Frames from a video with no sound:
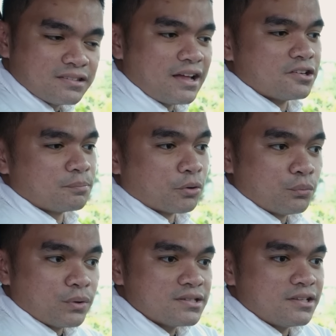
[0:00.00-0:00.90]

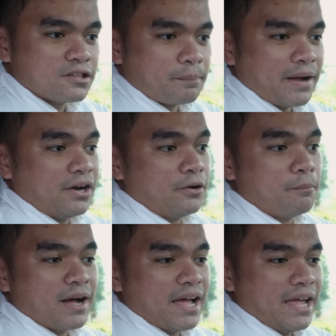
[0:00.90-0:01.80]
dashboard was inspired
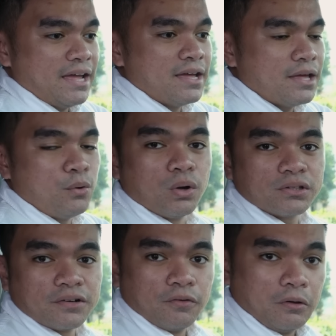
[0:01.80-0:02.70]
by a
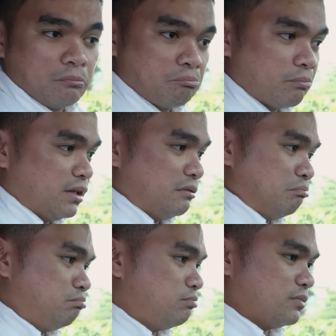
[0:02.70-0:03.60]
waterfall,
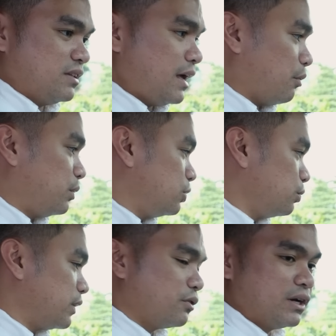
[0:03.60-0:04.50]
and yeah, we
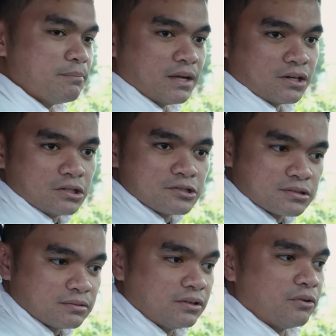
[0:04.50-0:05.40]
do agree
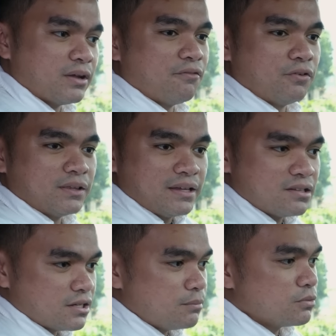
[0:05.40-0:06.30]
because you know everything
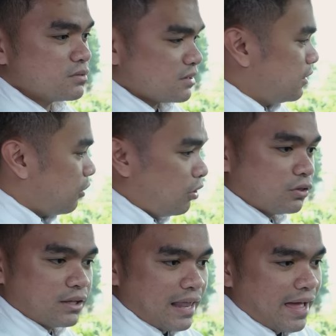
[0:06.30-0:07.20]
seems
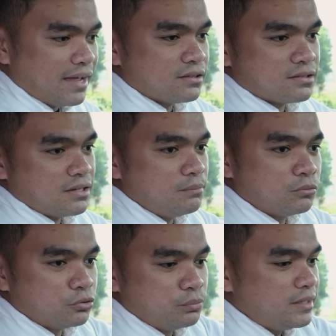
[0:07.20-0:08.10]
all the lines
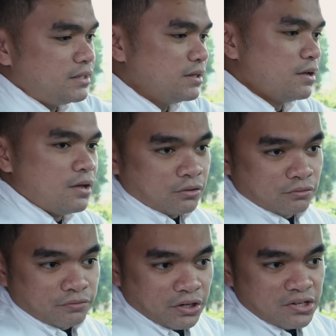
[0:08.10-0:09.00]
seem to be
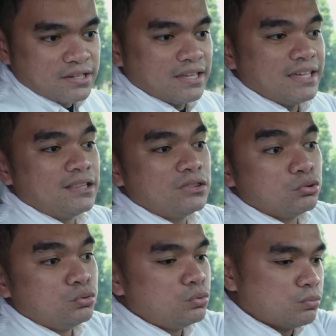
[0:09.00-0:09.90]
converging
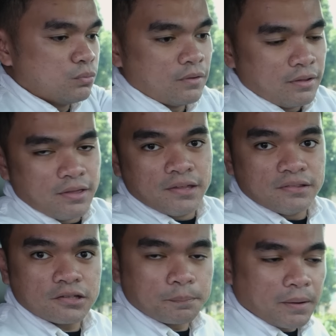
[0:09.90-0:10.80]
into
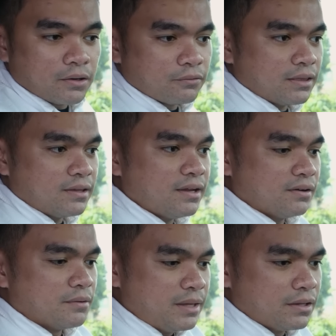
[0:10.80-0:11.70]
this part right here
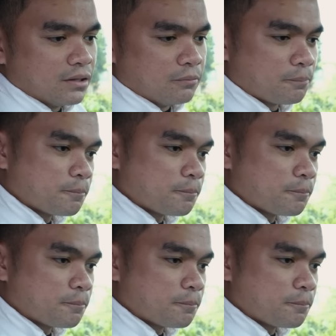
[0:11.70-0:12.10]
in the middle.